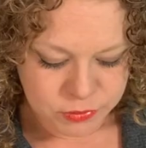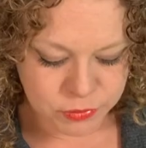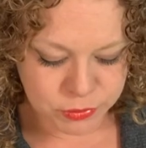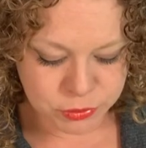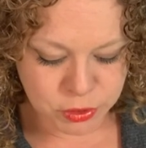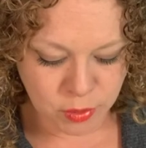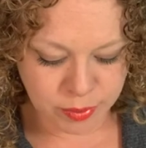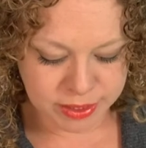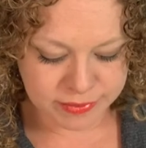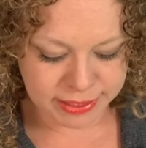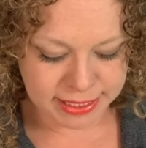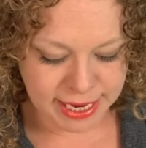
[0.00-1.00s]
So there's nobody
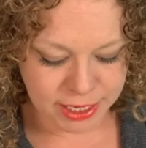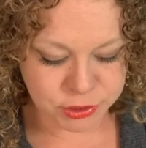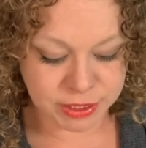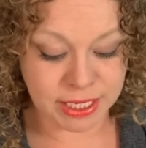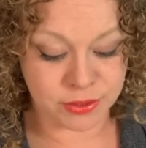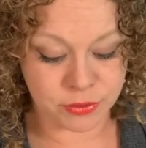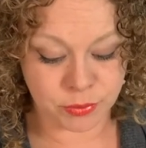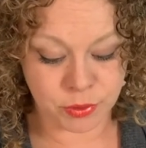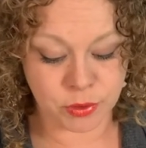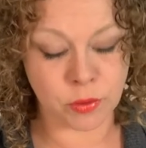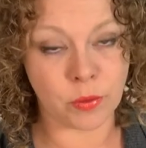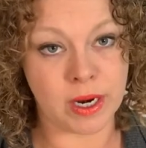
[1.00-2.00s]
that can actually get
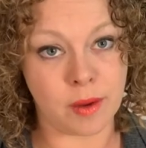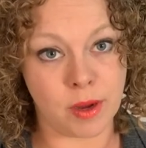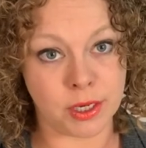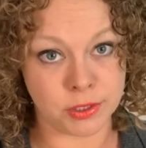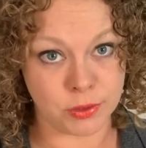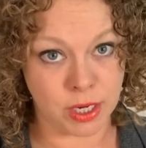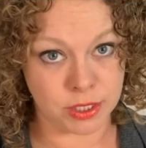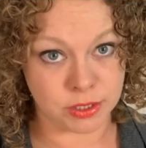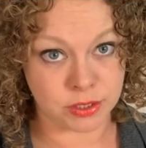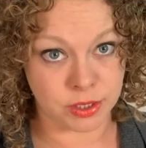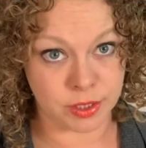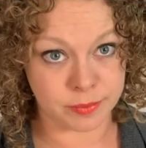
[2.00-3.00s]
through when I'm on Do Not
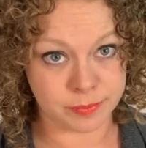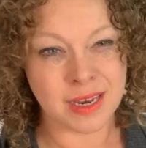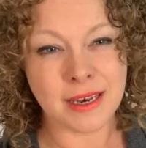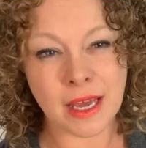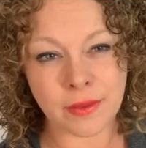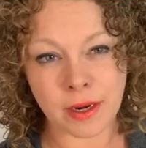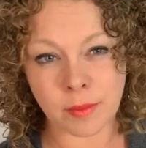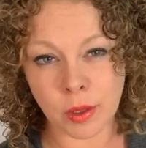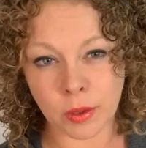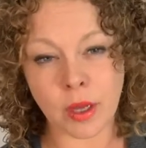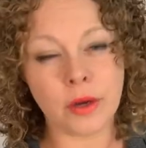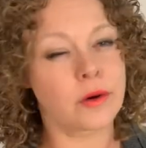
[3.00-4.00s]
Disturb. Now that I'm no
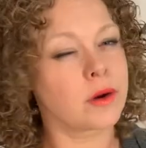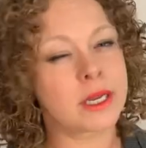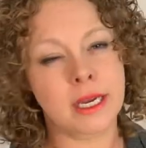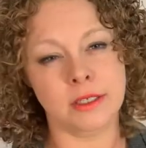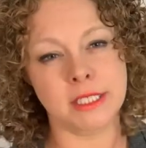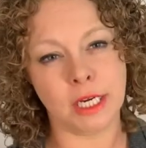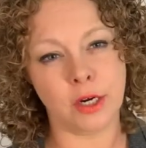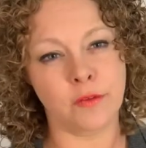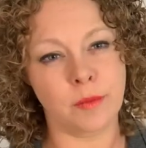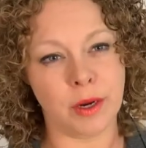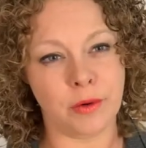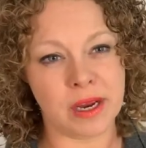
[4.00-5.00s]
longer a caretaker for
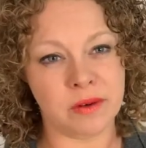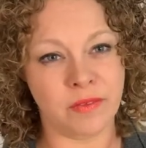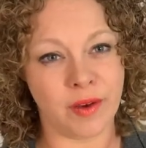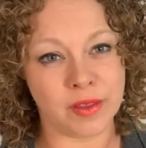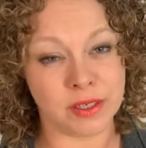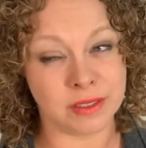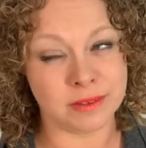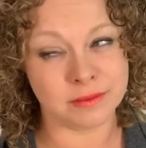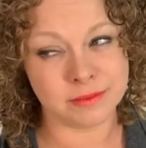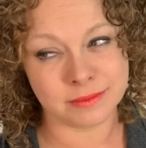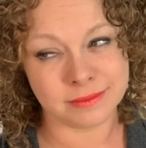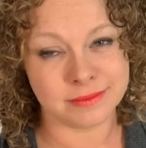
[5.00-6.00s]
my grandfather,
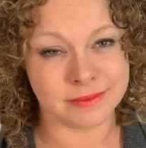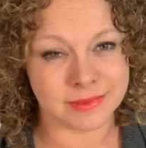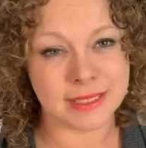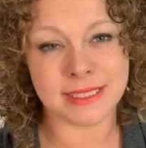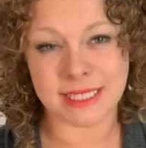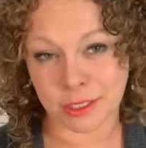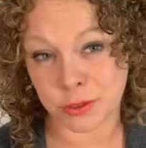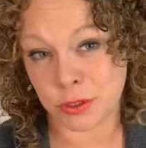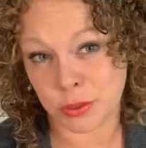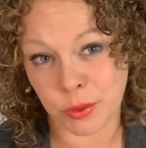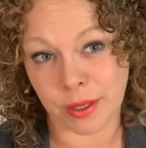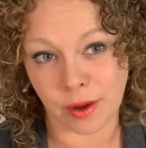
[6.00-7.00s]
that's actually
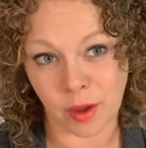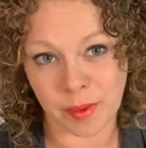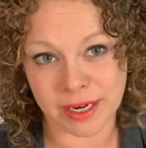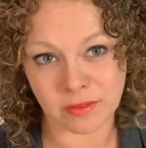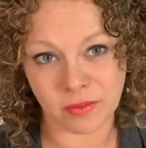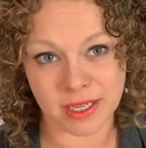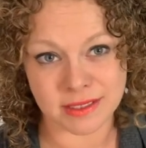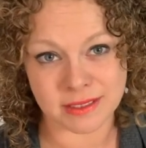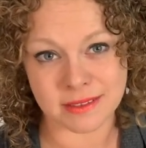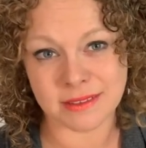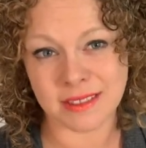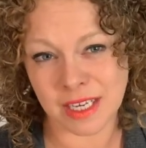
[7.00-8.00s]
true on all my
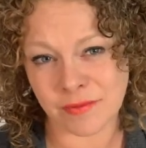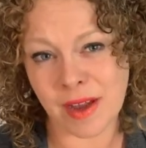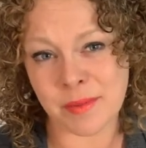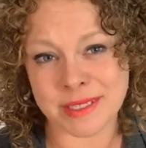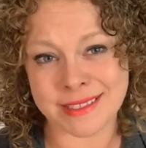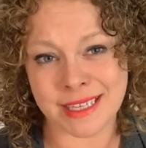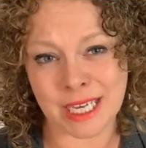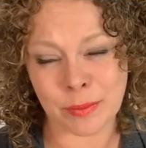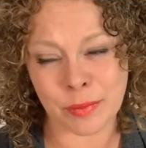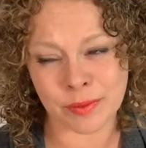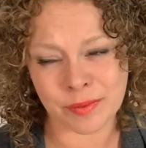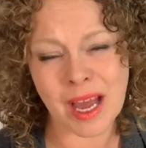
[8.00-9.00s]
devices. If I'm
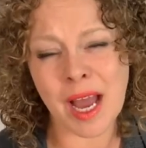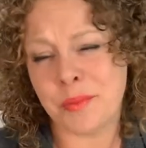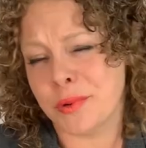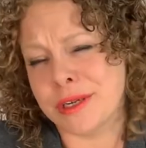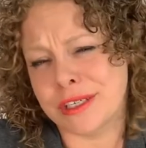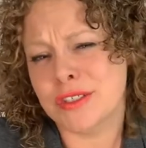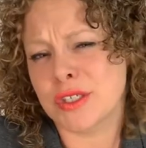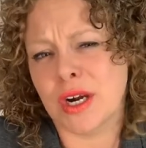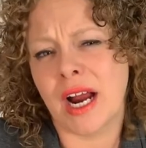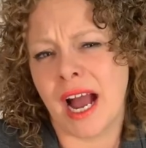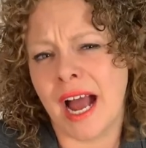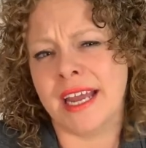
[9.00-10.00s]
asleep, I'm pretty
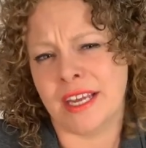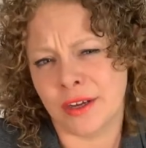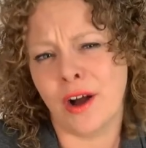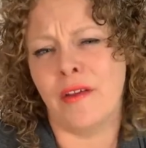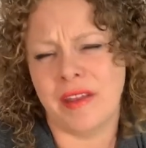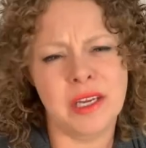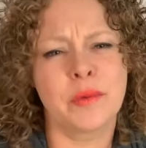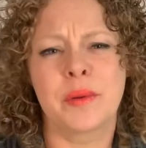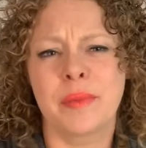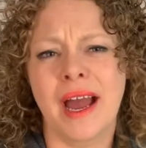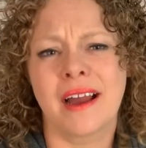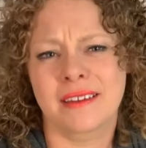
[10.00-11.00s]
sure I can call anyone
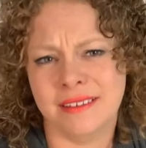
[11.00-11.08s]
back.